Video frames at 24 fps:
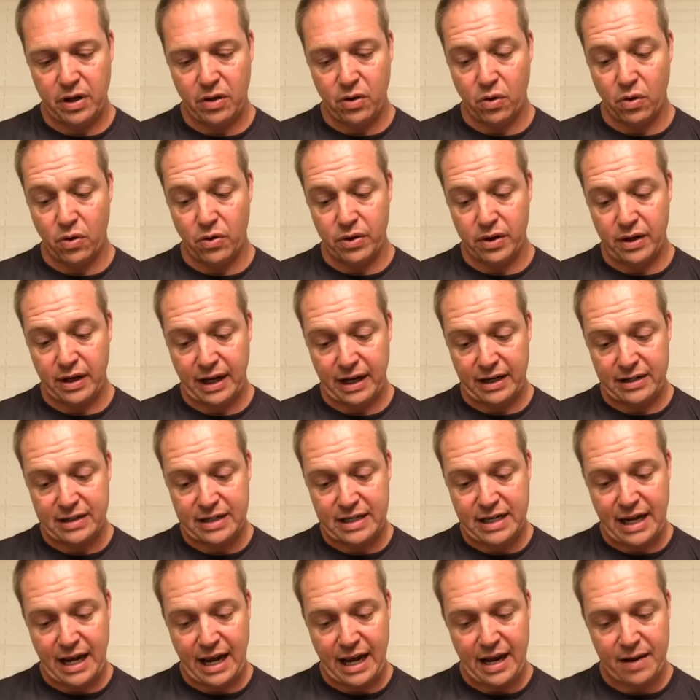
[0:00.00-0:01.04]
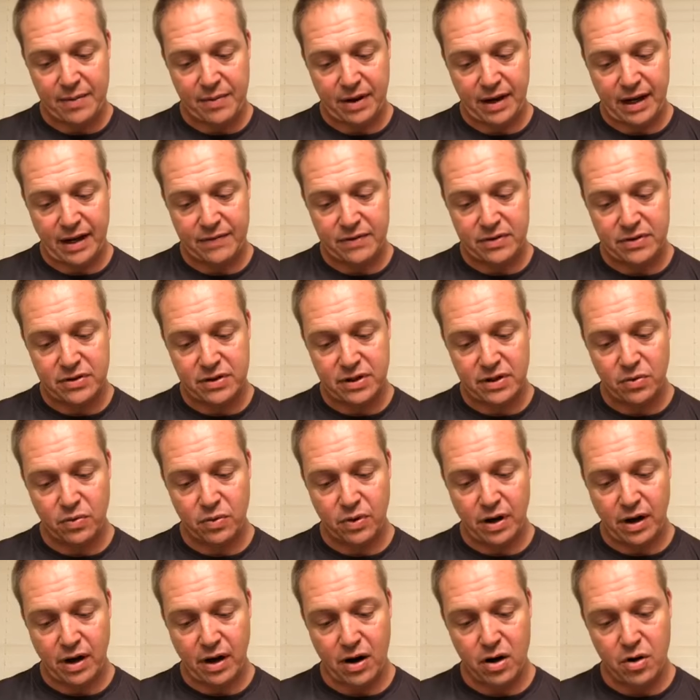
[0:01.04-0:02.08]
or the next game, I'll have to see
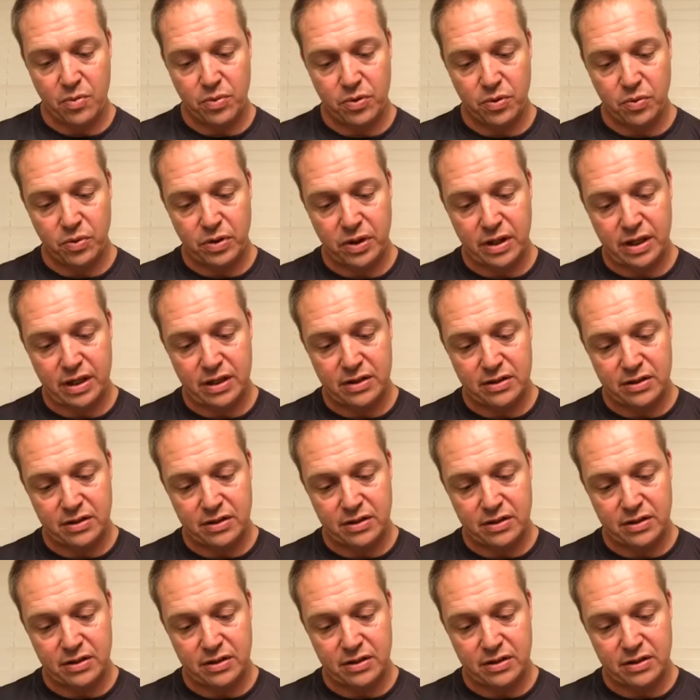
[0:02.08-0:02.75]
when our open week is.